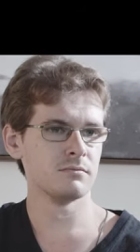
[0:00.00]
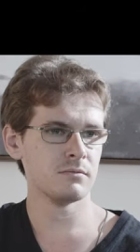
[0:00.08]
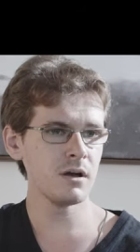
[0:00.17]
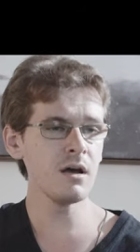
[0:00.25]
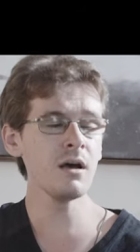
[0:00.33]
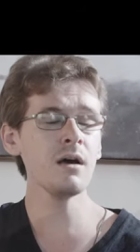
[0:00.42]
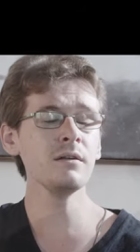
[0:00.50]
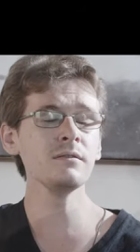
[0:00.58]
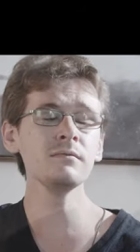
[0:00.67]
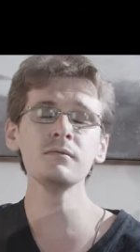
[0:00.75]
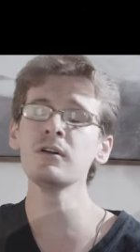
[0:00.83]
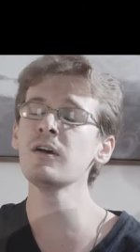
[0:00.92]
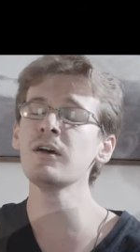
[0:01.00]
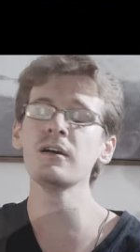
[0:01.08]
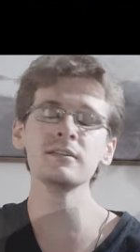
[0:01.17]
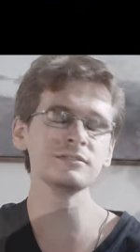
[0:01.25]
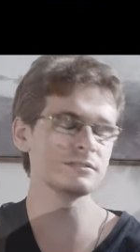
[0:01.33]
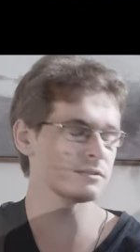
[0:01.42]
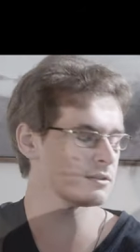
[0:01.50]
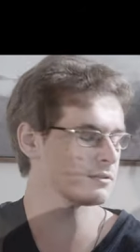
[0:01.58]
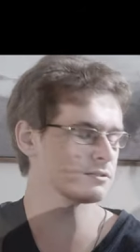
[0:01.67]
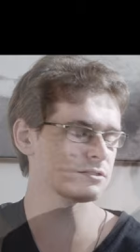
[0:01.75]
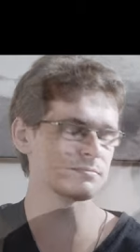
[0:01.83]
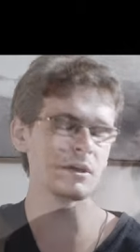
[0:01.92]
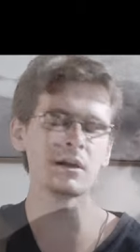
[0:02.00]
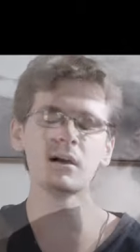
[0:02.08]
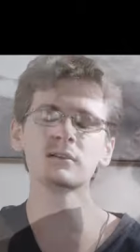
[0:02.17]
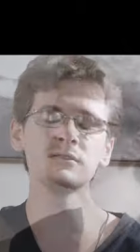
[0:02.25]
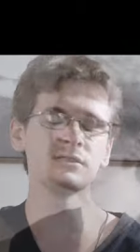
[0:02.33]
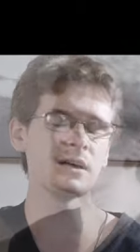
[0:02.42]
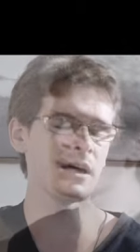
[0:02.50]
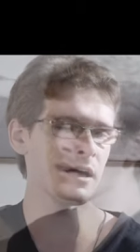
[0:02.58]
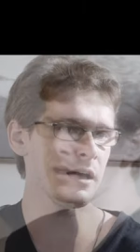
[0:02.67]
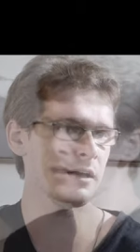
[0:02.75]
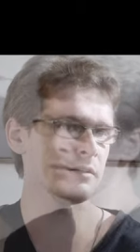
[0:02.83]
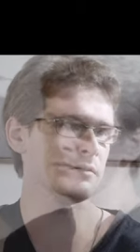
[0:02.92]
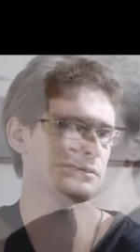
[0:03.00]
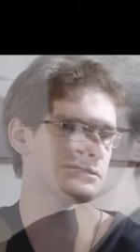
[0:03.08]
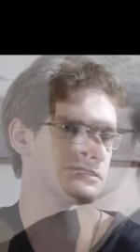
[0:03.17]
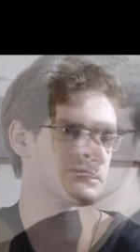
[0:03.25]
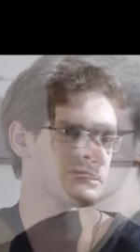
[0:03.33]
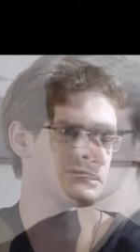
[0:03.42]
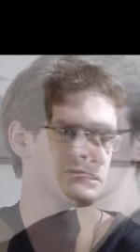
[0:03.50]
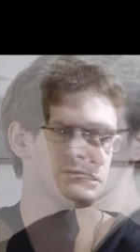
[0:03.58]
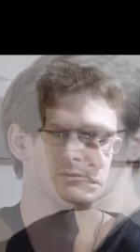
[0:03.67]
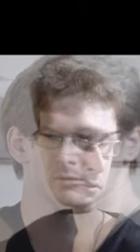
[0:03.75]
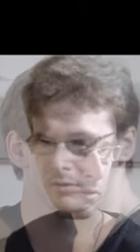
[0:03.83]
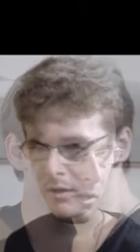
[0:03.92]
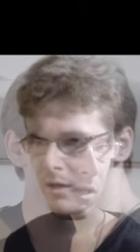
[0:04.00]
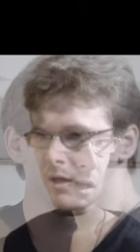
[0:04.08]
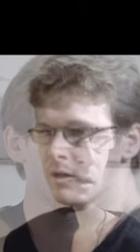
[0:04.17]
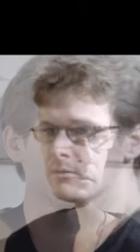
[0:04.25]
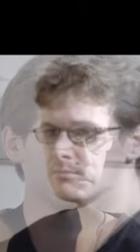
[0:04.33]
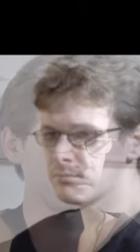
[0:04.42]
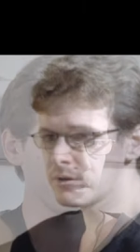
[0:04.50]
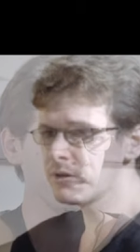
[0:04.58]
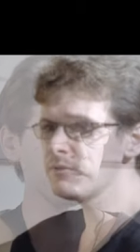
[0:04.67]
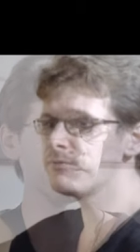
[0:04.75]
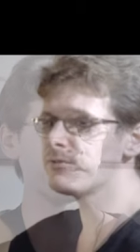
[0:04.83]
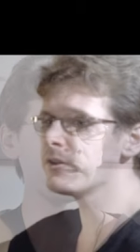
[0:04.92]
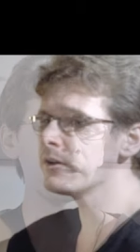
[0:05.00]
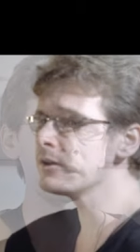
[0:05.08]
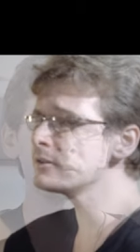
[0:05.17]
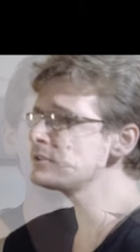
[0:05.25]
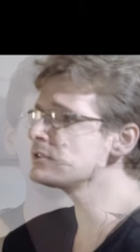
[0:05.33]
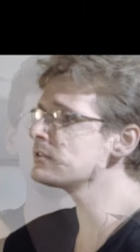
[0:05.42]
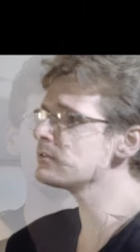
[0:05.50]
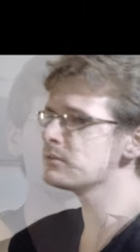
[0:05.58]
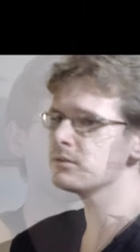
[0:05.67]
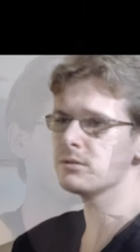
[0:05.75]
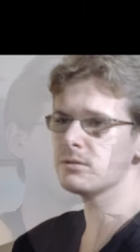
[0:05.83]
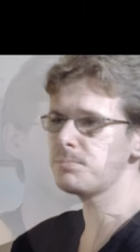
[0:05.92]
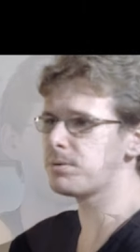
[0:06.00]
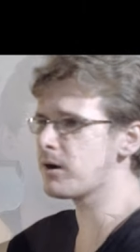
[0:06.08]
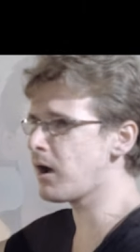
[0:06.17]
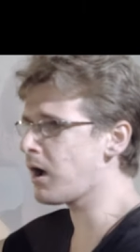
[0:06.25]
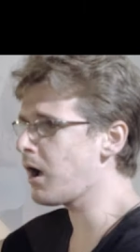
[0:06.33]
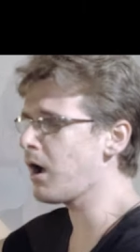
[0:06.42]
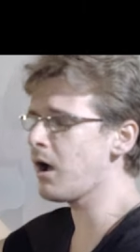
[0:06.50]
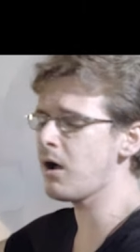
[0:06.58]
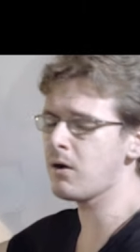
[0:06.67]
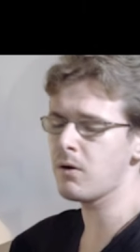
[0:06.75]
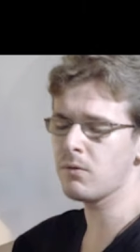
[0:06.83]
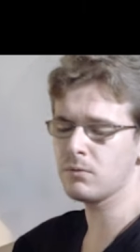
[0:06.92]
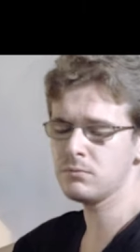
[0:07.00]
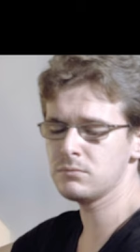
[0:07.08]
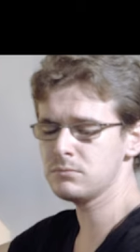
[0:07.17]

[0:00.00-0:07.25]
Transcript: Born and raised in small town, big fish in a little pond.